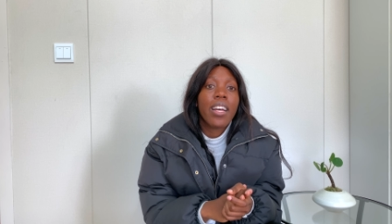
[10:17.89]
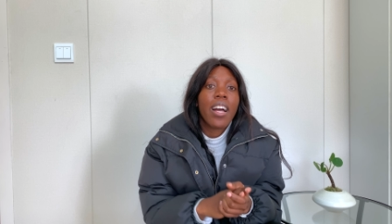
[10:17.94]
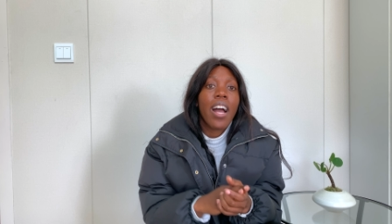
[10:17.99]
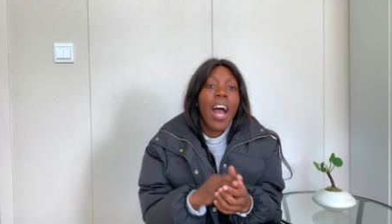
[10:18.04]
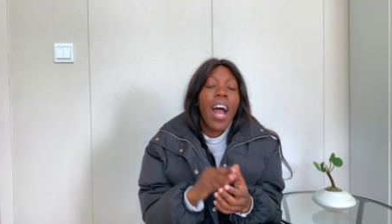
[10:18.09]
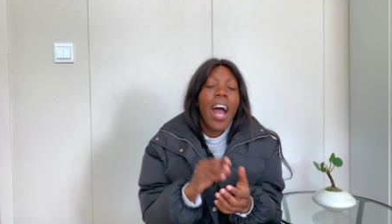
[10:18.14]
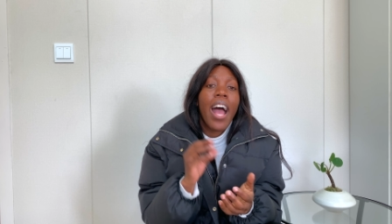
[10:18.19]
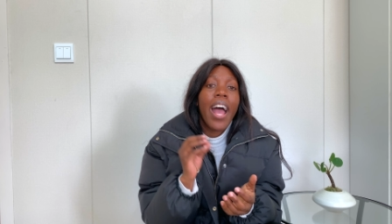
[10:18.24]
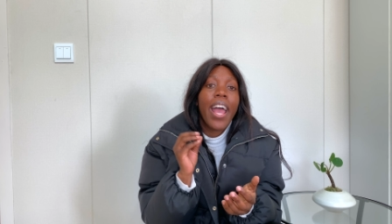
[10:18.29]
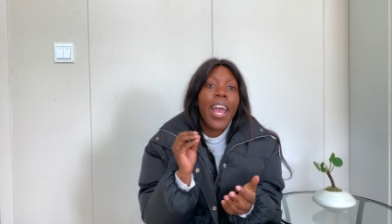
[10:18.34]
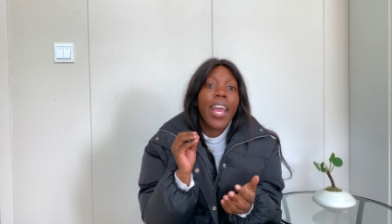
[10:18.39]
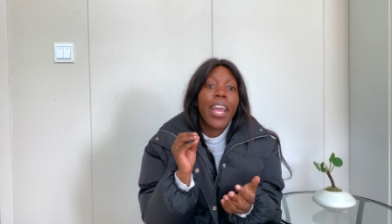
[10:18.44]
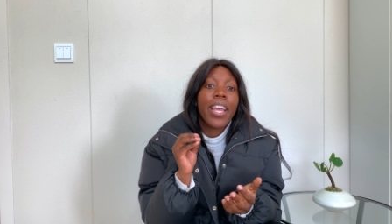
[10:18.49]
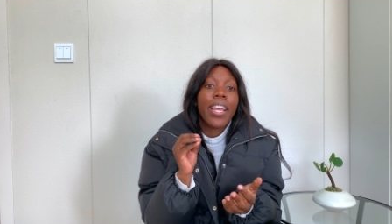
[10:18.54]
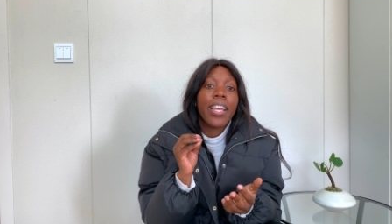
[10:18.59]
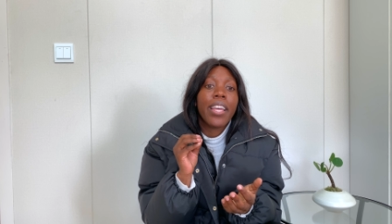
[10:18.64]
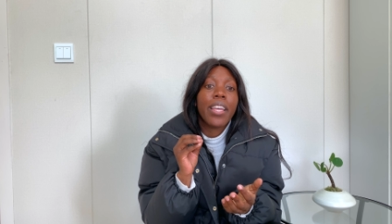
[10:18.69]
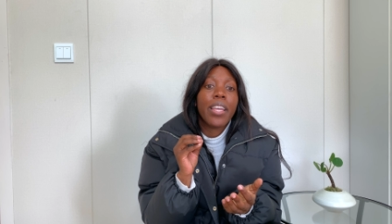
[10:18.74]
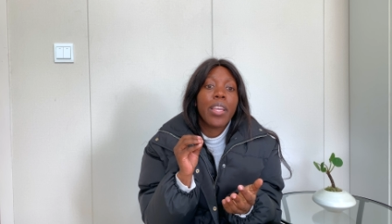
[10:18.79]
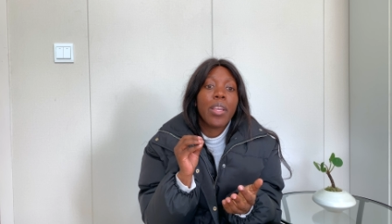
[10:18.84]

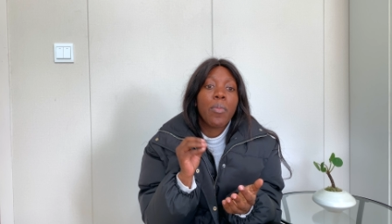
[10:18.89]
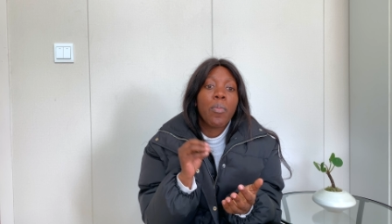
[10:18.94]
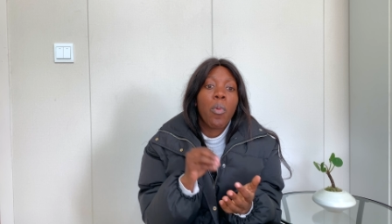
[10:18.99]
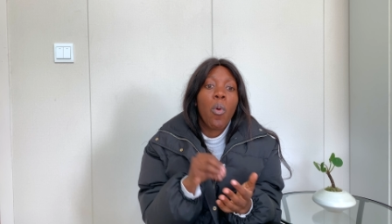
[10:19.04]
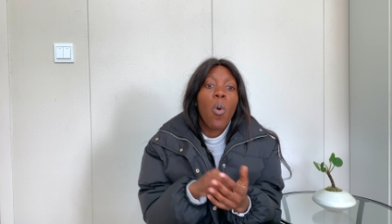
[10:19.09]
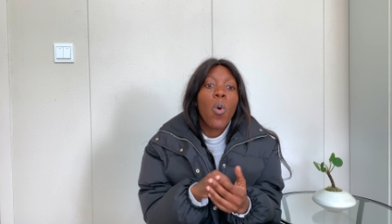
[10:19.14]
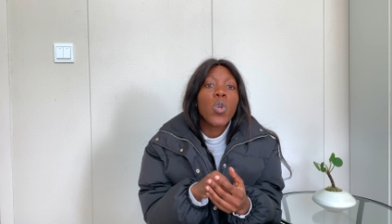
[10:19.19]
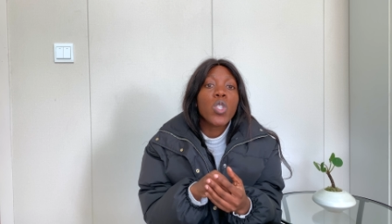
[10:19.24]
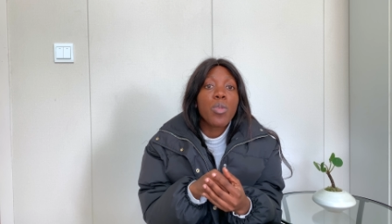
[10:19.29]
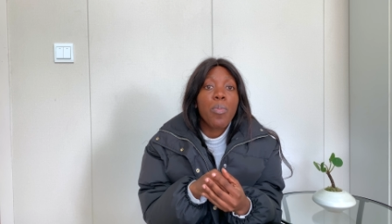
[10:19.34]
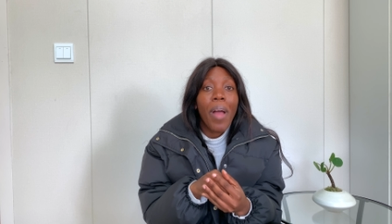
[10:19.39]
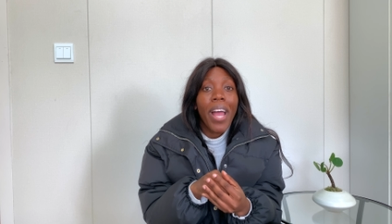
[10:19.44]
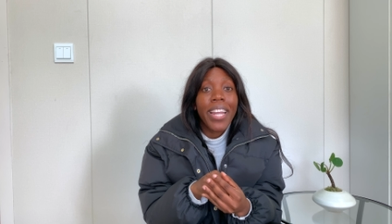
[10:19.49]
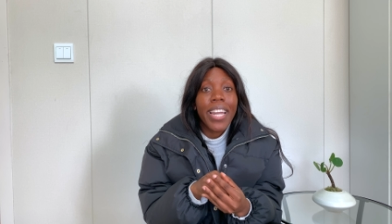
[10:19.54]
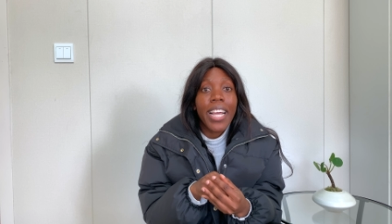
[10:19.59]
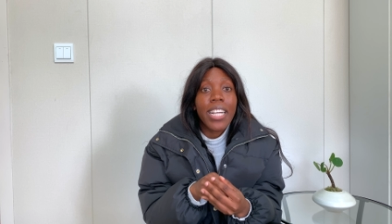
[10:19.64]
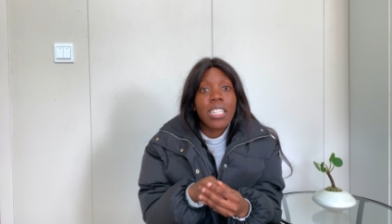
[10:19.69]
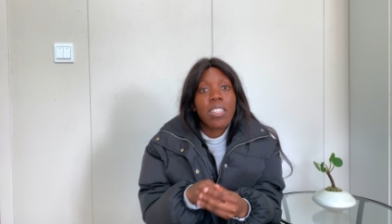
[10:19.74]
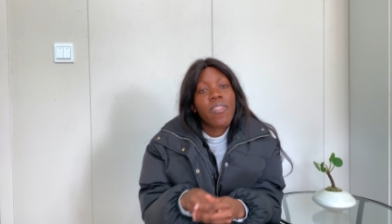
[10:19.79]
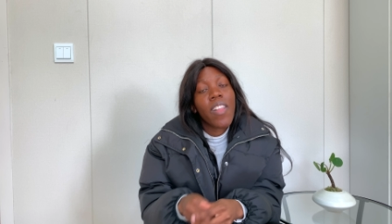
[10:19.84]
I board my
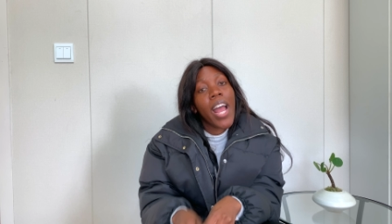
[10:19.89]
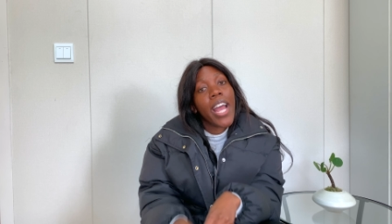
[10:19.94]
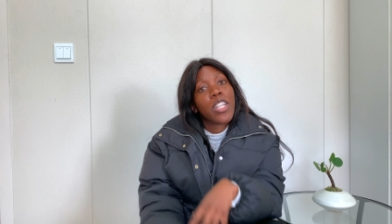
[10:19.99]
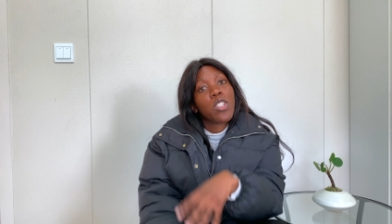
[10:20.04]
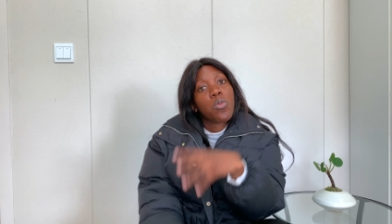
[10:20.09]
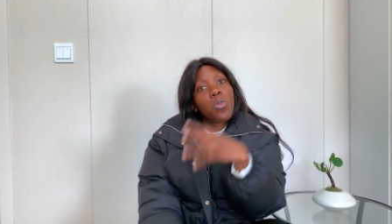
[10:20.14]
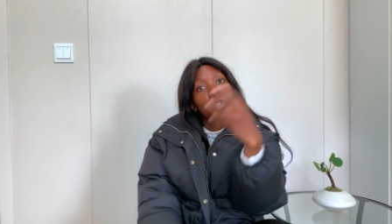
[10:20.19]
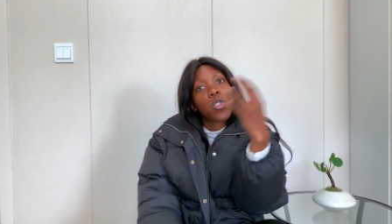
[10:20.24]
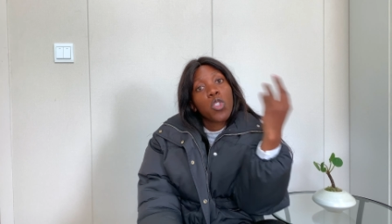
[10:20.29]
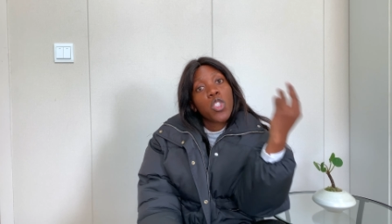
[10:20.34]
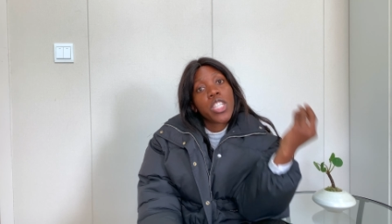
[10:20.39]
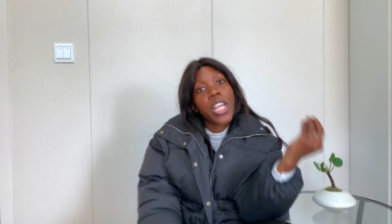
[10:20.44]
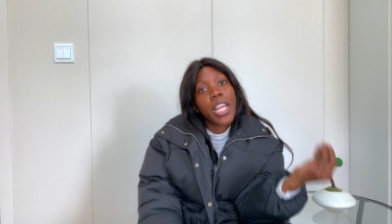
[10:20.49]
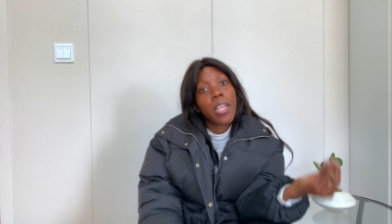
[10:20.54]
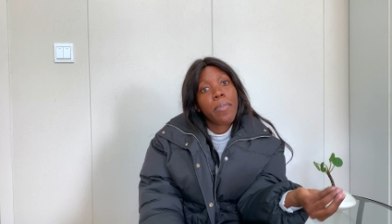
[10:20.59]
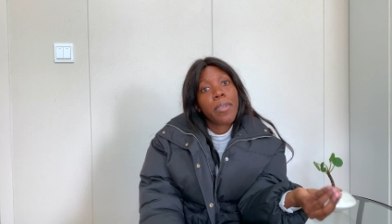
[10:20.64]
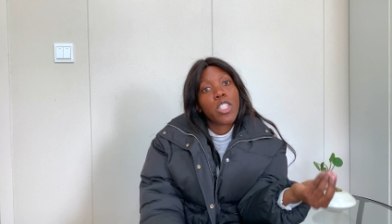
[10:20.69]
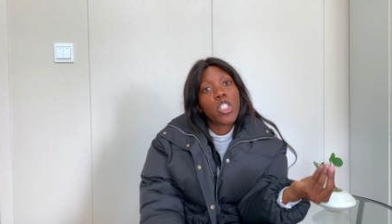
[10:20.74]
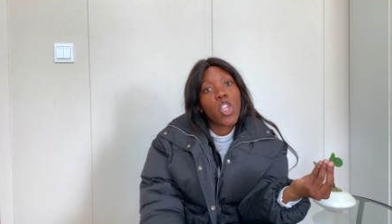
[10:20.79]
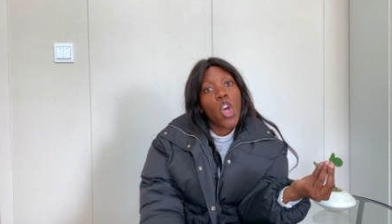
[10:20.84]
next flight, which will take
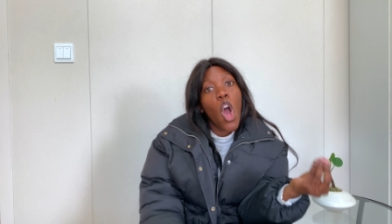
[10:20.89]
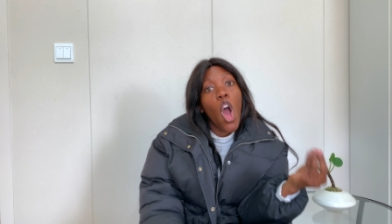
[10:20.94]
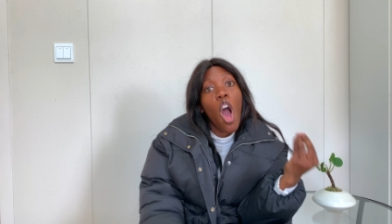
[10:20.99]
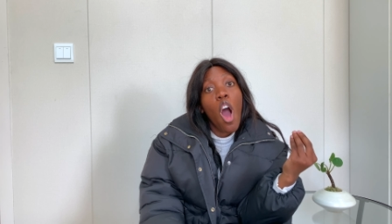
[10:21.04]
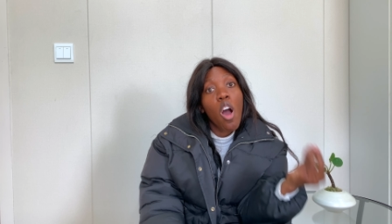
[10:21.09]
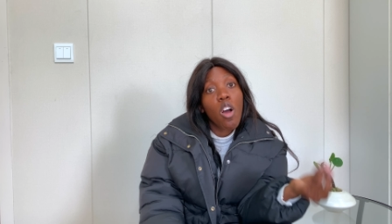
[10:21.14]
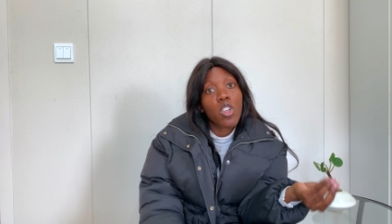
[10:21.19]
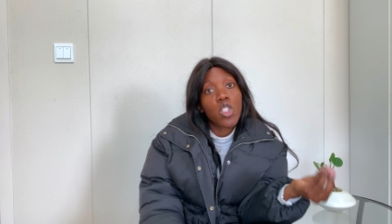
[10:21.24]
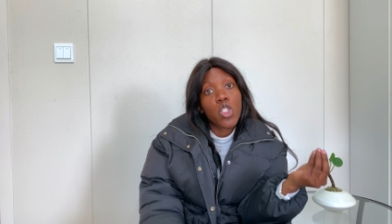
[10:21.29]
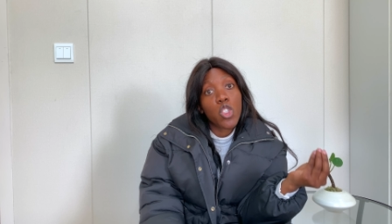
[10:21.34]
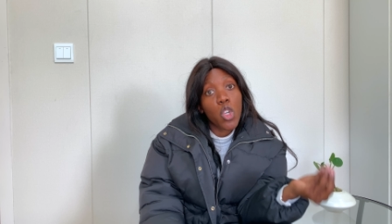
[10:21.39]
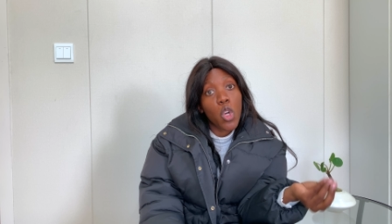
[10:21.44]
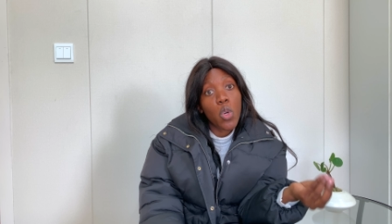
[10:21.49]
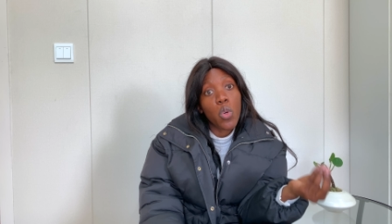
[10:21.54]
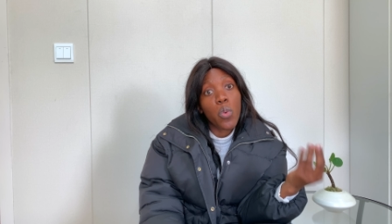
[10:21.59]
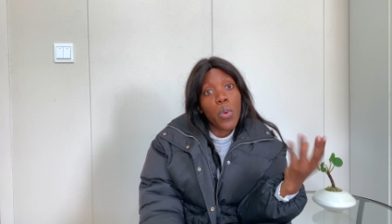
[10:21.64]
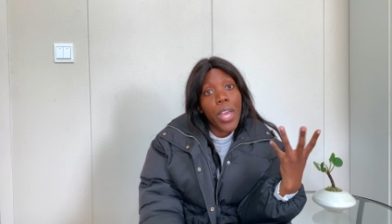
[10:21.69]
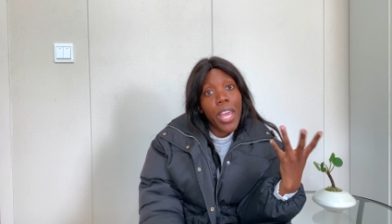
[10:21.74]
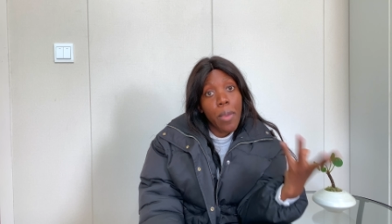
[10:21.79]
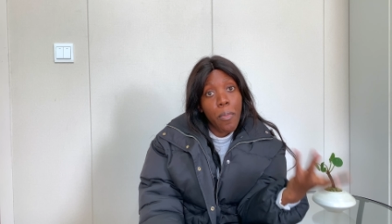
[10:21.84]
me to
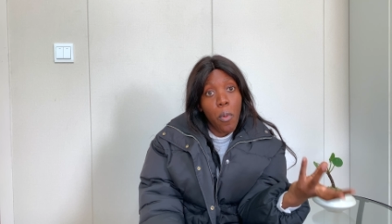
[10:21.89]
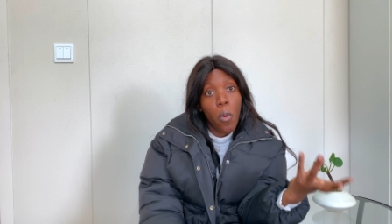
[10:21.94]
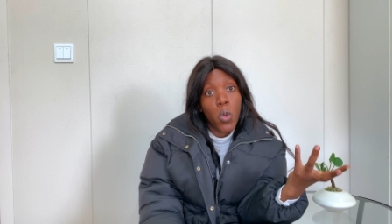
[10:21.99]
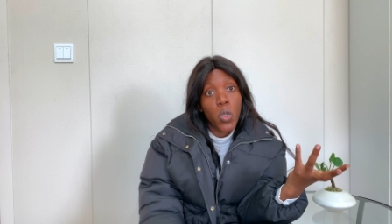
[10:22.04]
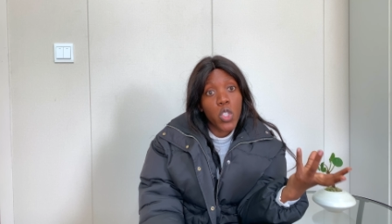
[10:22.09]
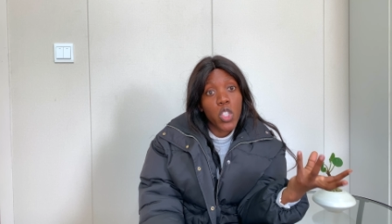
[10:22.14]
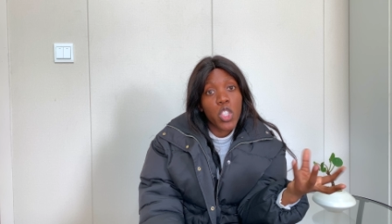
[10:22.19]
Hangzhou Airport.